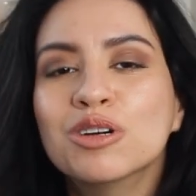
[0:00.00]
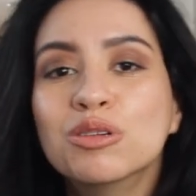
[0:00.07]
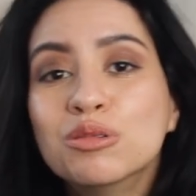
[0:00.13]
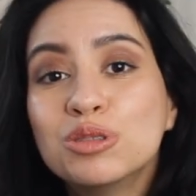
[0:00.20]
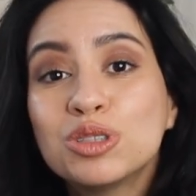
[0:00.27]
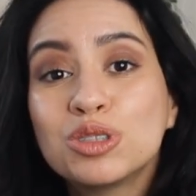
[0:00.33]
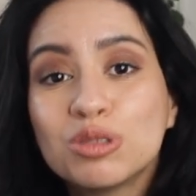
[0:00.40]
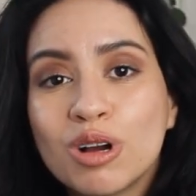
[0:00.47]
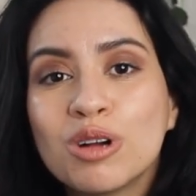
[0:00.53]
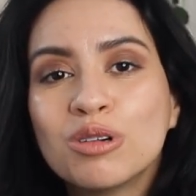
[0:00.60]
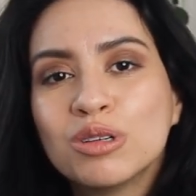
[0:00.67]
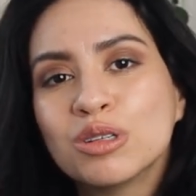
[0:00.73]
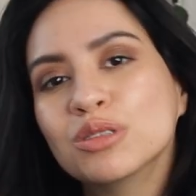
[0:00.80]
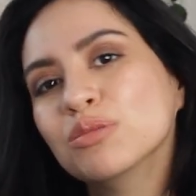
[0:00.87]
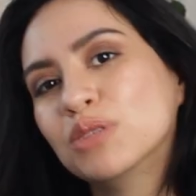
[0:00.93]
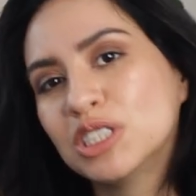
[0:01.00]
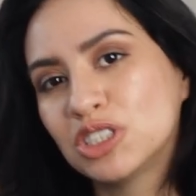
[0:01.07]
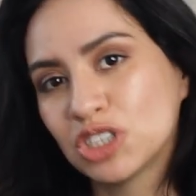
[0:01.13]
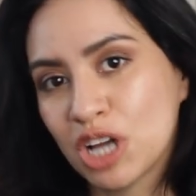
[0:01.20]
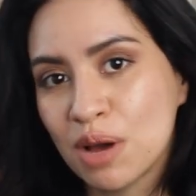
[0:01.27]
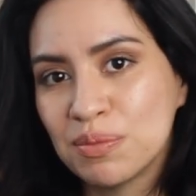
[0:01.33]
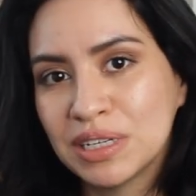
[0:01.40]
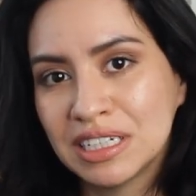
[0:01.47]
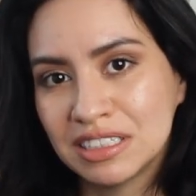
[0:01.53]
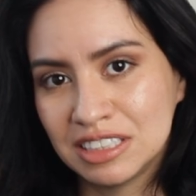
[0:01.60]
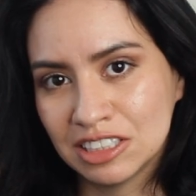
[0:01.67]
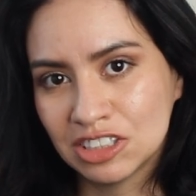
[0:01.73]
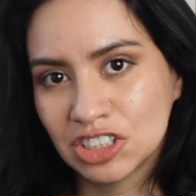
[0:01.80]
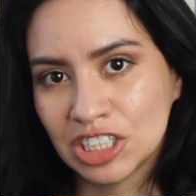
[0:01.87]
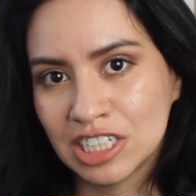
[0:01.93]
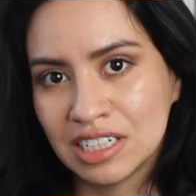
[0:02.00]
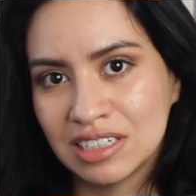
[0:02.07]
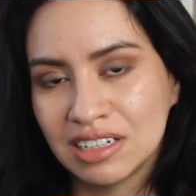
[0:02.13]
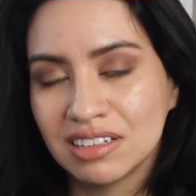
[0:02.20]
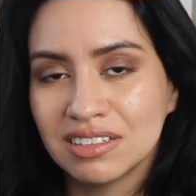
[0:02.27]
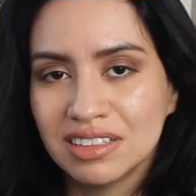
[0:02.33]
who struggled with shopping addiction